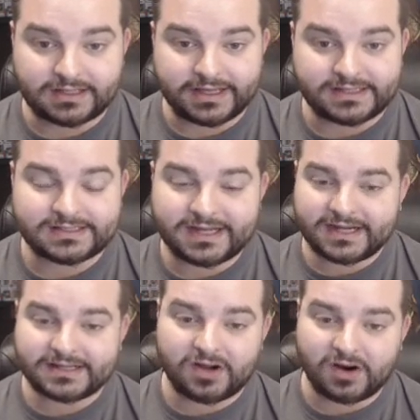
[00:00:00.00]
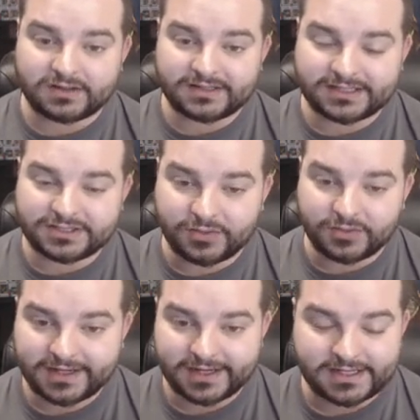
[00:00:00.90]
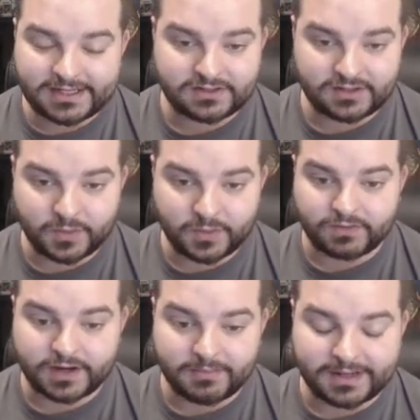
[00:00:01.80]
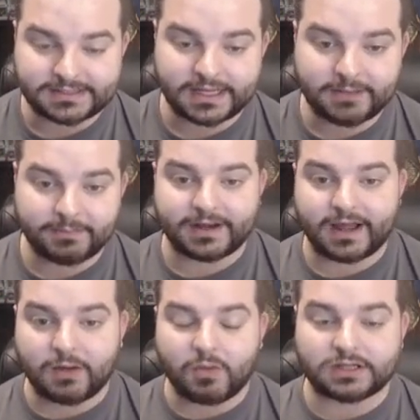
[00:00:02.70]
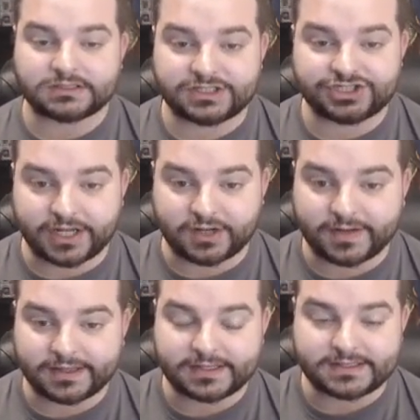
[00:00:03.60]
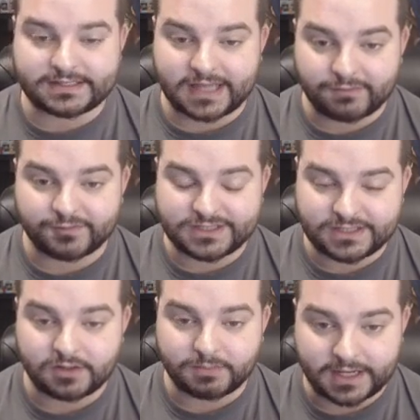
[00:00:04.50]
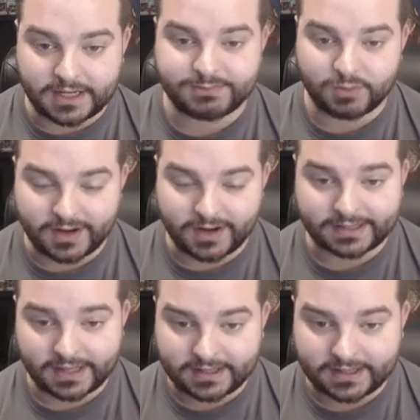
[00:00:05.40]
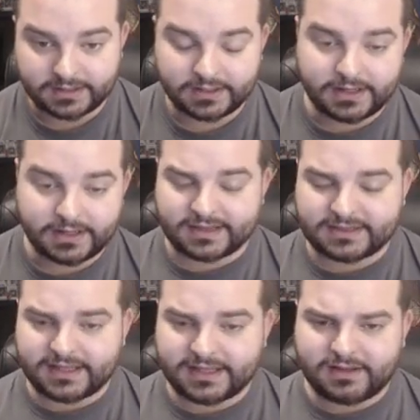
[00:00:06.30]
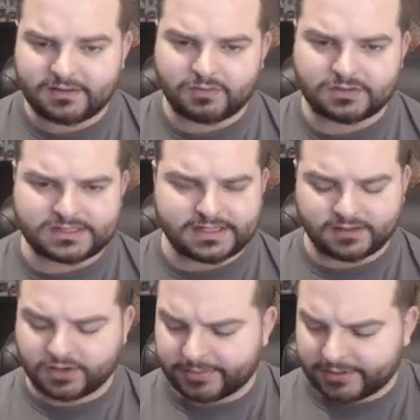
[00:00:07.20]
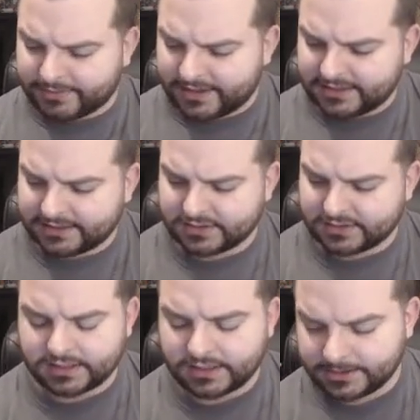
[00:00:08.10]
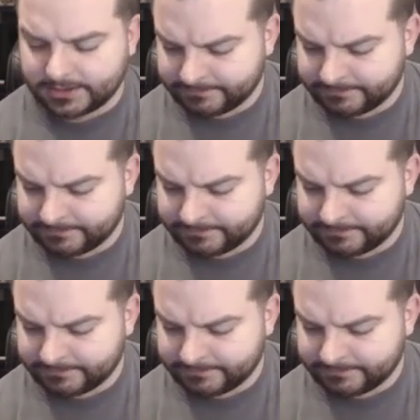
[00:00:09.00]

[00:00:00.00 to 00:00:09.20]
It's the kind of card that I don't think I necessarily want to run in my deck, but I want to generate this every single possible way I can. And I think, we'll see in a little bit, but I think there's a